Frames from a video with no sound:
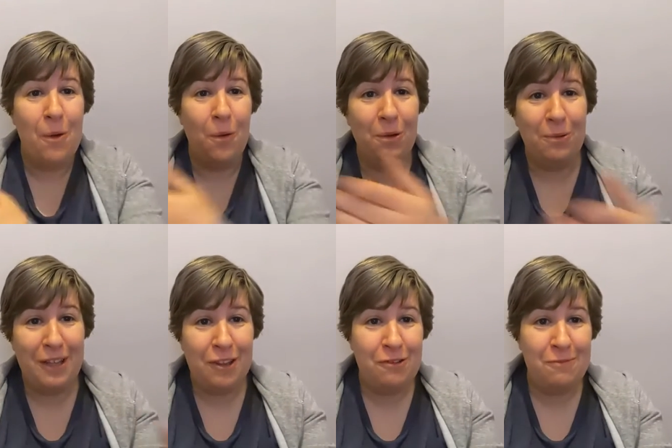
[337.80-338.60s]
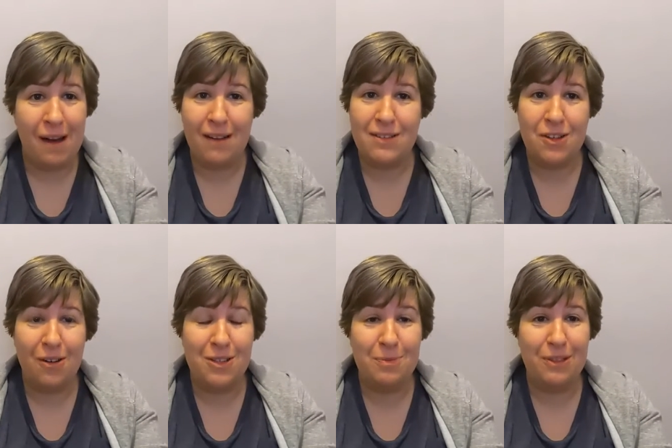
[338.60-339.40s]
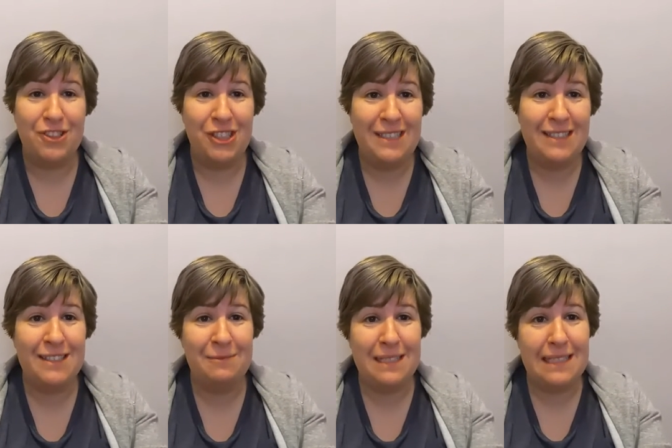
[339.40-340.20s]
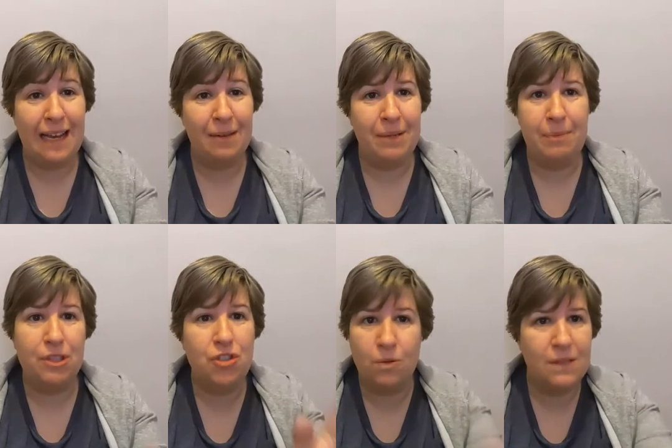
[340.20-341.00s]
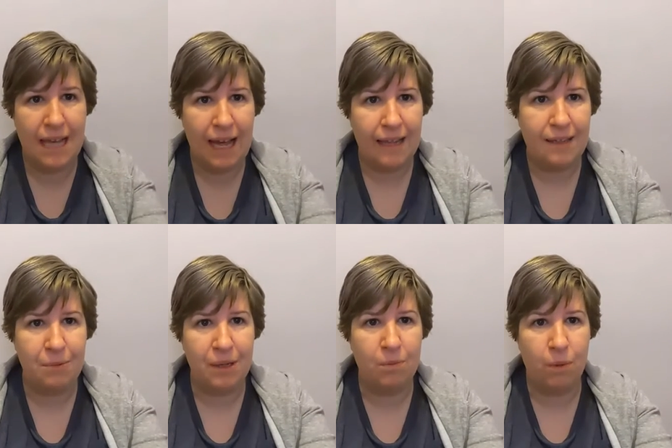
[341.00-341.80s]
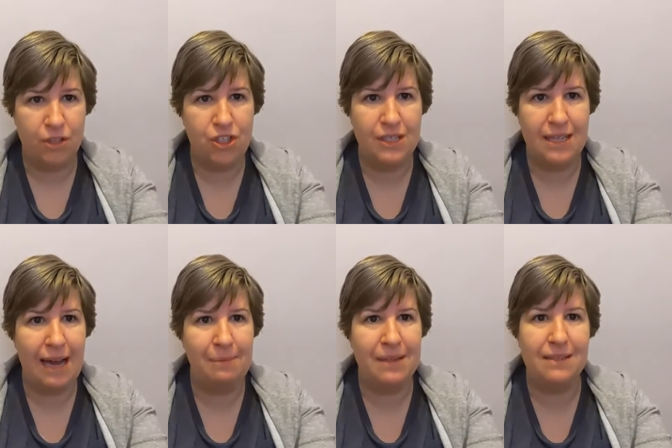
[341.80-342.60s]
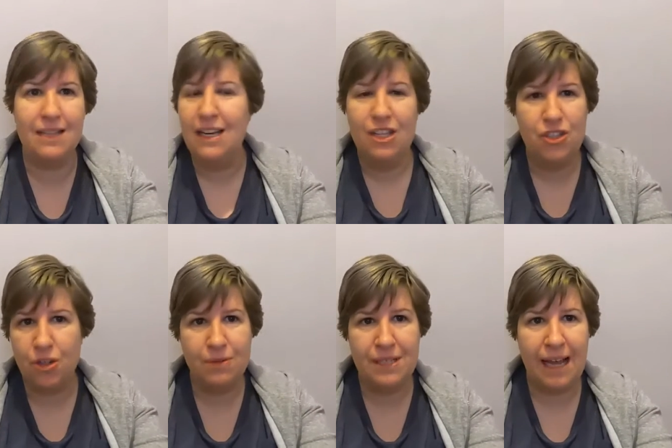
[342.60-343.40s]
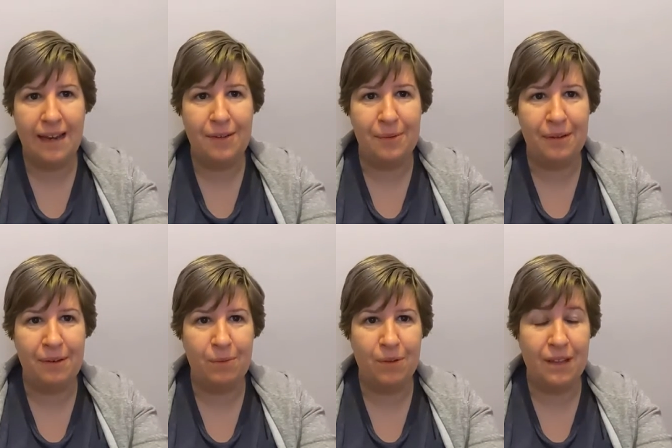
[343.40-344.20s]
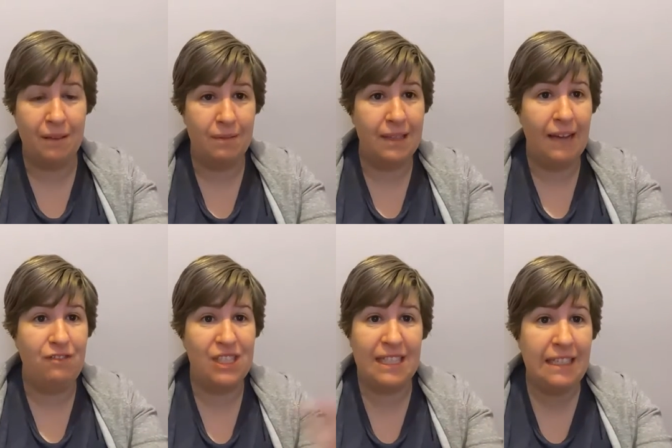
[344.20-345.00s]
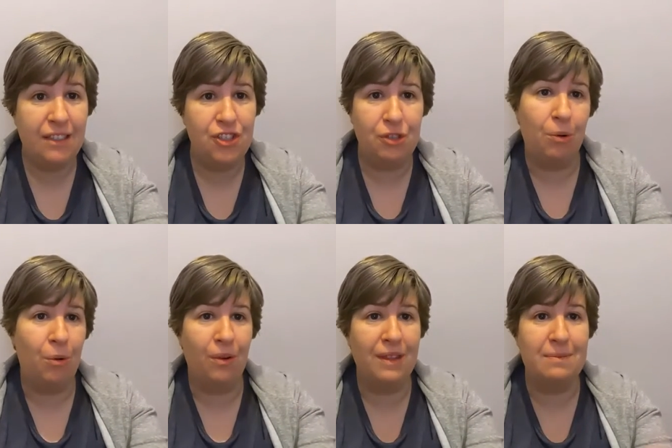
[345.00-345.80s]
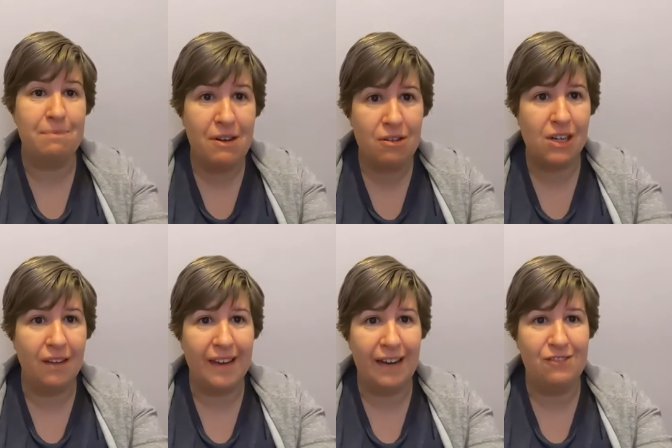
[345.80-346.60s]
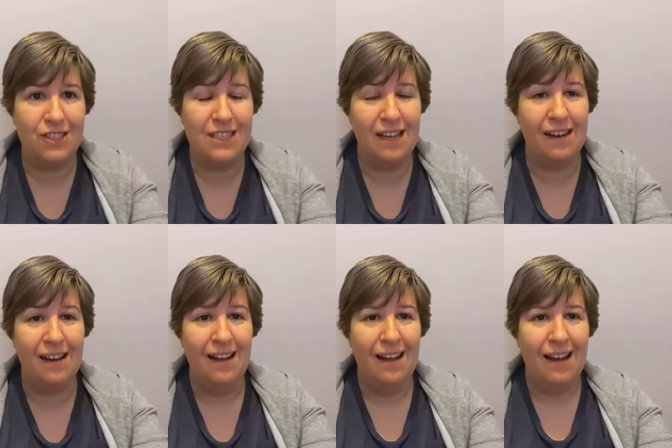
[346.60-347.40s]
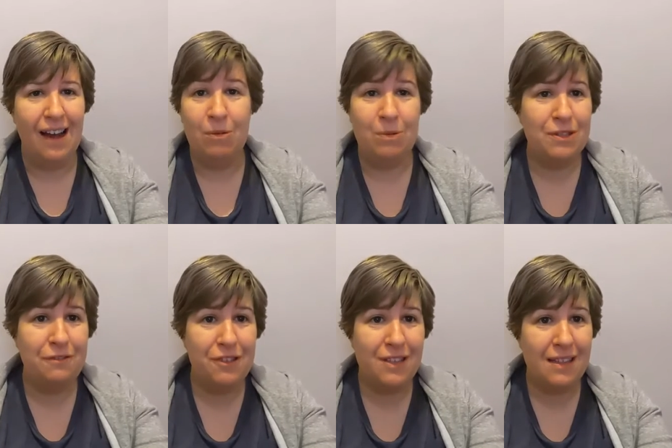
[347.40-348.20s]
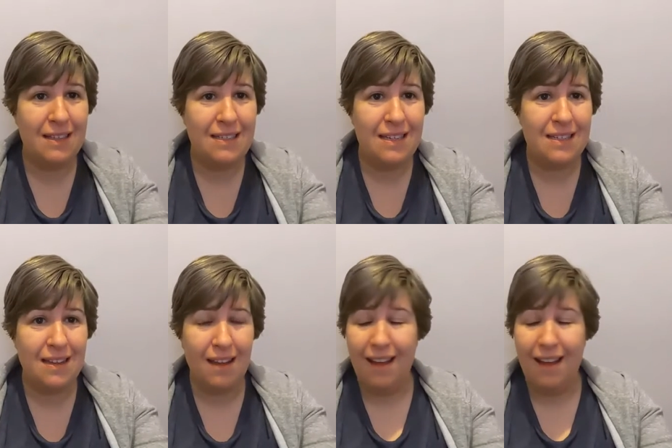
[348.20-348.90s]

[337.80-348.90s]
all the way through Mark's gospel, Jesus has been telling people, don't tell anyone what's just happened. Don't tell anyone that I've just healed you, or this miracle that I've just done. And what was the first thing they did?